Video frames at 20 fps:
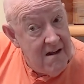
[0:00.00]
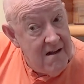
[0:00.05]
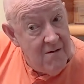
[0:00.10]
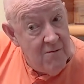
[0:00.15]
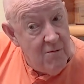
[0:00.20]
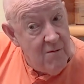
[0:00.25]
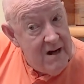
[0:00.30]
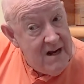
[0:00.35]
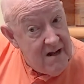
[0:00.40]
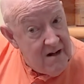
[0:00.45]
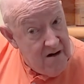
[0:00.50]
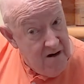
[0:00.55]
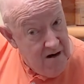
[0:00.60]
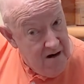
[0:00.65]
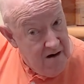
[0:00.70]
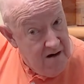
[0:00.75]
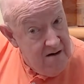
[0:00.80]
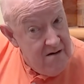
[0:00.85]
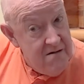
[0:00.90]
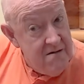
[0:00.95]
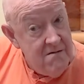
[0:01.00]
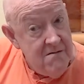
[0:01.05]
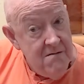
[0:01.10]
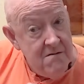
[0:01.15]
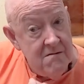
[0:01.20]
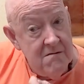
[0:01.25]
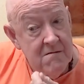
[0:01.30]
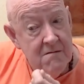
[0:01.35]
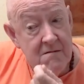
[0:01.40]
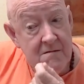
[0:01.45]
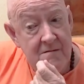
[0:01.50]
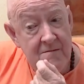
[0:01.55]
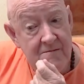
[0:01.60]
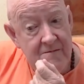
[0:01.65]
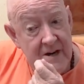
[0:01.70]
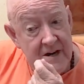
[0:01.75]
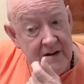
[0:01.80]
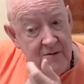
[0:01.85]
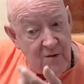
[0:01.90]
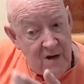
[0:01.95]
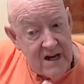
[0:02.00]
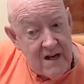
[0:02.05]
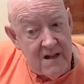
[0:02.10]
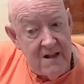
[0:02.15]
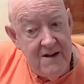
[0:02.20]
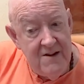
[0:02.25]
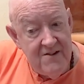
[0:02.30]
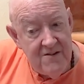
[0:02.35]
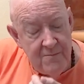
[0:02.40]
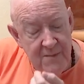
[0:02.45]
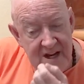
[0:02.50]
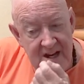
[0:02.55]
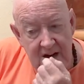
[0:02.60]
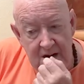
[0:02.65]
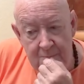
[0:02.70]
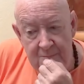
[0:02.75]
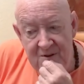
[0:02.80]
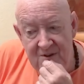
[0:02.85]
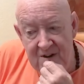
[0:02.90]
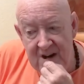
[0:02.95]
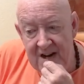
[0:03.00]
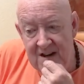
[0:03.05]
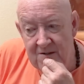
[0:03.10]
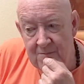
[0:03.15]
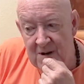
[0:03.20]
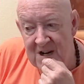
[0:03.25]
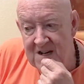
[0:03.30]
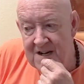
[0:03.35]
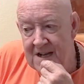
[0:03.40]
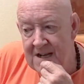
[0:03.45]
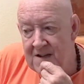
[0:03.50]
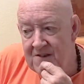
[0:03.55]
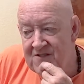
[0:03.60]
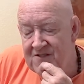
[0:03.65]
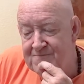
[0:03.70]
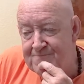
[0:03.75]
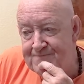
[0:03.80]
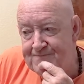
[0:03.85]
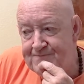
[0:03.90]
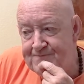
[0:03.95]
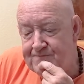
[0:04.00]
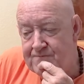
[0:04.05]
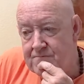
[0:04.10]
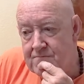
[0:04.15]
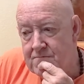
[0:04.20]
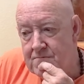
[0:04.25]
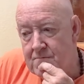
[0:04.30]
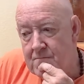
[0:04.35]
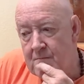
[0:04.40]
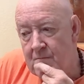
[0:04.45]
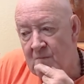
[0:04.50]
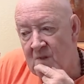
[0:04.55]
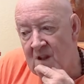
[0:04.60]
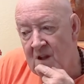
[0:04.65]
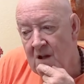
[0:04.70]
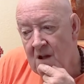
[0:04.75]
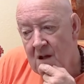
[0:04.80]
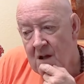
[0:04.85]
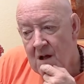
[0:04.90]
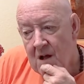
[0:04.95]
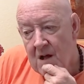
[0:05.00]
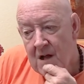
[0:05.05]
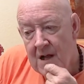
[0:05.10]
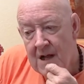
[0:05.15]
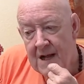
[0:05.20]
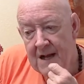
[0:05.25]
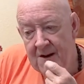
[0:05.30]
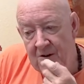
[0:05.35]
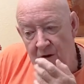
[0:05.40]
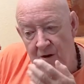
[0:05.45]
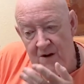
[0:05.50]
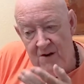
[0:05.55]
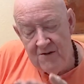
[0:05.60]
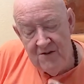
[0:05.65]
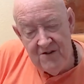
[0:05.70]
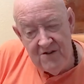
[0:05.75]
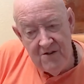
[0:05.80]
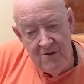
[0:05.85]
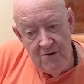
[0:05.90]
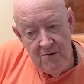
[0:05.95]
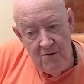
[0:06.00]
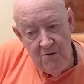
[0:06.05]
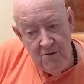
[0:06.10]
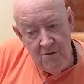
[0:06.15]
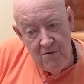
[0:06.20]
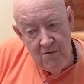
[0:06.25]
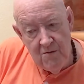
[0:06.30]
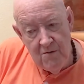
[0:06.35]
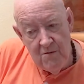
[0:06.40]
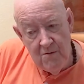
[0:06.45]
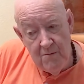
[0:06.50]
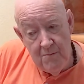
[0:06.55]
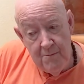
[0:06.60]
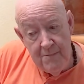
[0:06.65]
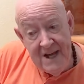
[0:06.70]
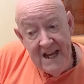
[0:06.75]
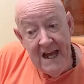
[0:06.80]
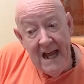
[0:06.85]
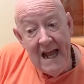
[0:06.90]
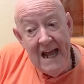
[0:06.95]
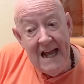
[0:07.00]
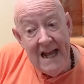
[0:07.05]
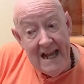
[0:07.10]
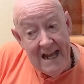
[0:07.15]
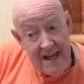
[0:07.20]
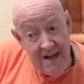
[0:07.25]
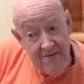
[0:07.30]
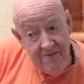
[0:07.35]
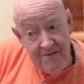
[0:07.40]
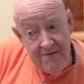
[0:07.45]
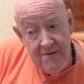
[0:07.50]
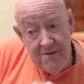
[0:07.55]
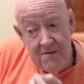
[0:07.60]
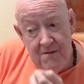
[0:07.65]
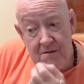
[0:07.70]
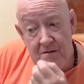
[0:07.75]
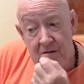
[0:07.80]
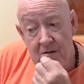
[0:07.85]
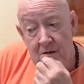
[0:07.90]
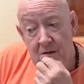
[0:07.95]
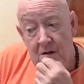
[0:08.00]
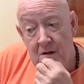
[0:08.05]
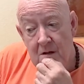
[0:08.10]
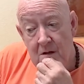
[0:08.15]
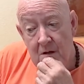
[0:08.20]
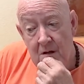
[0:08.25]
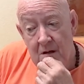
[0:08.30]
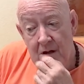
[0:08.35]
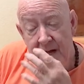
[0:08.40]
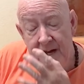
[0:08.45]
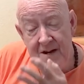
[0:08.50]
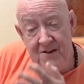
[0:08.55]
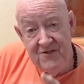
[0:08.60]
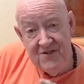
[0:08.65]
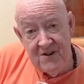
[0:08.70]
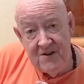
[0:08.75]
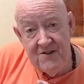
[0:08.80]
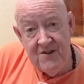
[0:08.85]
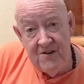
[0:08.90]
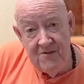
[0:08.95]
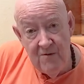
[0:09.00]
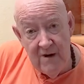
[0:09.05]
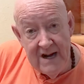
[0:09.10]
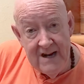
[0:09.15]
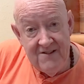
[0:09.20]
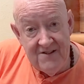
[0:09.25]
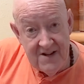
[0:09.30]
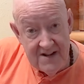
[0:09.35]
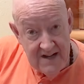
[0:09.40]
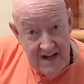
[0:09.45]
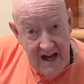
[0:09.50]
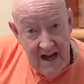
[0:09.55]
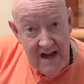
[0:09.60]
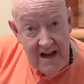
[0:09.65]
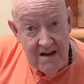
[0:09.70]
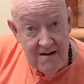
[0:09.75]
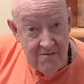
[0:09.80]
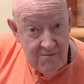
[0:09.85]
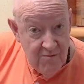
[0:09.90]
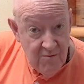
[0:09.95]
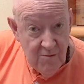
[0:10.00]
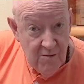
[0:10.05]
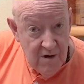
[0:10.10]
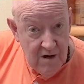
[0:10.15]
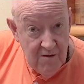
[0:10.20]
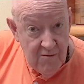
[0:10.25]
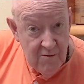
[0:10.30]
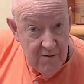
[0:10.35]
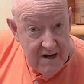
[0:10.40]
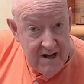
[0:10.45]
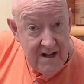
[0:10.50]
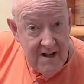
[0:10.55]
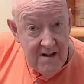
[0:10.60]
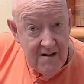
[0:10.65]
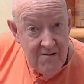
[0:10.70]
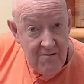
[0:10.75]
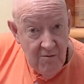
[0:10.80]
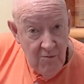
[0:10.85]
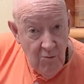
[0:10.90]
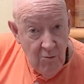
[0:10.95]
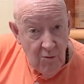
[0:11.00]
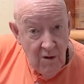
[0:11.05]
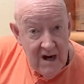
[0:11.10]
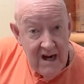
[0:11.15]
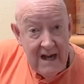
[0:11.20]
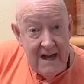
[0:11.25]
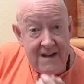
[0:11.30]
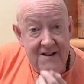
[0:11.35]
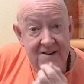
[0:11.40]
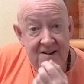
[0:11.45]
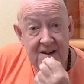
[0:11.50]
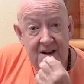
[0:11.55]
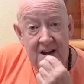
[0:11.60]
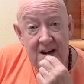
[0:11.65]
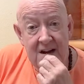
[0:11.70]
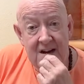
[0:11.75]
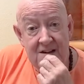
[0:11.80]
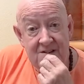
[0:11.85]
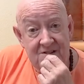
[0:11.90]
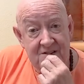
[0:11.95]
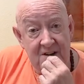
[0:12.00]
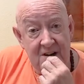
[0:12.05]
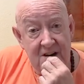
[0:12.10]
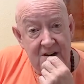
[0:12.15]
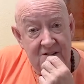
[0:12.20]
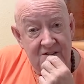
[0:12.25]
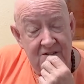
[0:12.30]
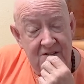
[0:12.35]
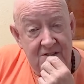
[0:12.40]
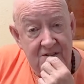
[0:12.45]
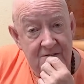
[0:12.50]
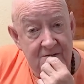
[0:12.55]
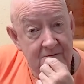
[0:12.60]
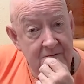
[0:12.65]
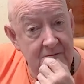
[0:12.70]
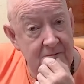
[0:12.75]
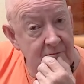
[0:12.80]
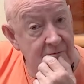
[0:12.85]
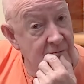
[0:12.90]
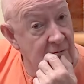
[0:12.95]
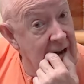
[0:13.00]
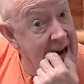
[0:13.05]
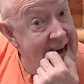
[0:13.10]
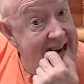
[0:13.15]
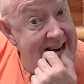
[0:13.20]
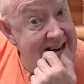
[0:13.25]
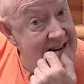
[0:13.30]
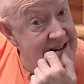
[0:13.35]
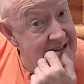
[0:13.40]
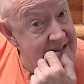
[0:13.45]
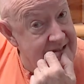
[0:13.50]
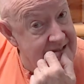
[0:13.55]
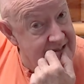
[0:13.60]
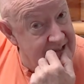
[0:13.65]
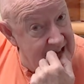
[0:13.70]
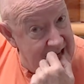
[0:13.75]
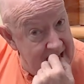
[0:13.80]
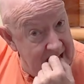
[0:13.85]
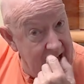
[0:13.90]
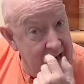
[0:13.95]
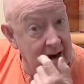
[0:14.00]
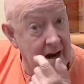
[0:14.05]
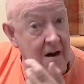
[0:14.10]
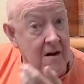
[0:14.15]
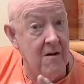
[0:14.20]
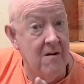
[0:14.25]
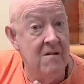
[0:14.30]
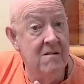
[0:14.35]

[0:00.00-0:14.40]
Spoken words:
learn very quickly to become trained monkeys in order to behave in a certain way to get what we want. And it starts right there,